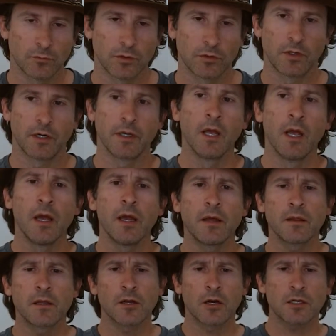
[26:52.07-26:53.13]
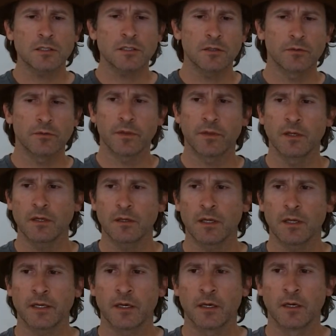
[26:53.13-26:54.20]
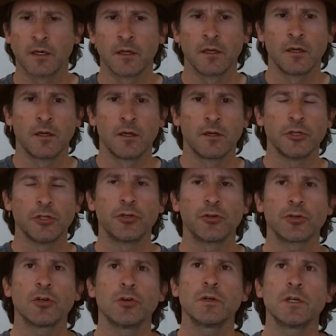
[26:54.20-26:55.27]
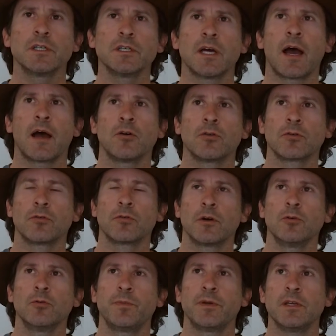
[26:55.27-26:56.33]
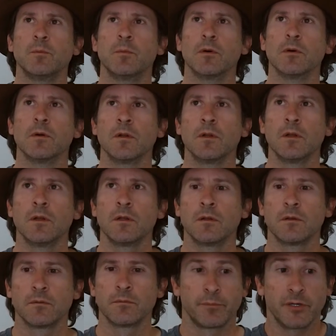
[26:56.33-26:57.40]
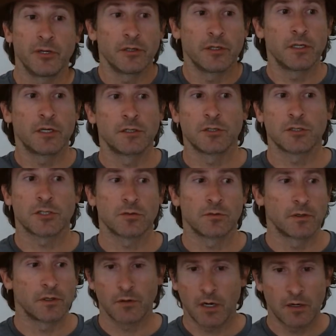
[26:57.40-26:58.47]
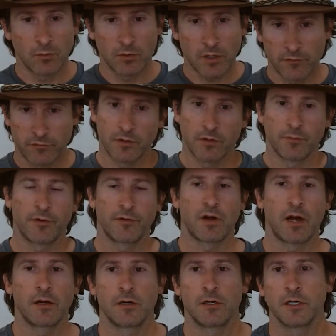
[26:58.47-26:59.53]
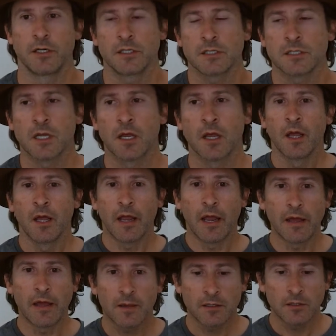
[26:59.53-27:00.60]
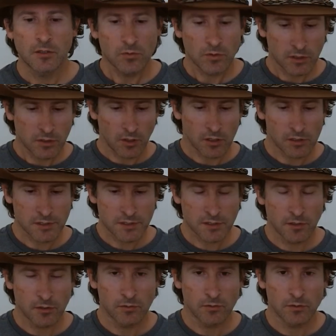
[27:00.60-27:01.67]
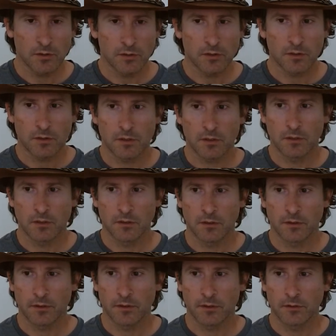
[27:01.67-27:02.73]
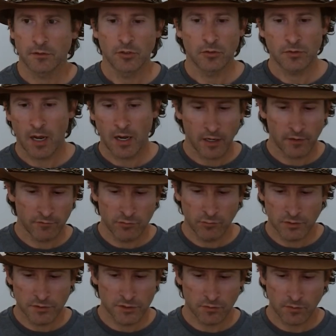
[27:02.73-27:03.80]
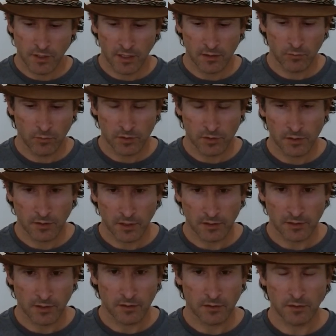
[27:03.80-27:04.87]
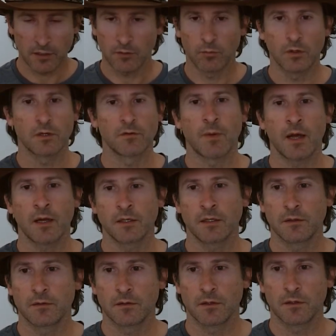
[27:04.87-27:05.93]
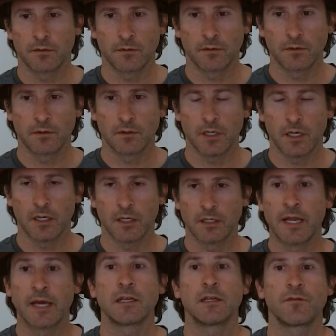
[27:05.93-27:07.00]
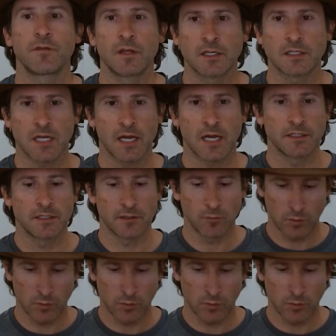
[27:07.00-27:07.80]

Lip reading: Right. And then also think like you're going to outgrow people, period, end of story, right? Whatever the provider is. And then you can also, not everyone's okay working like that. Like one of my negative things I did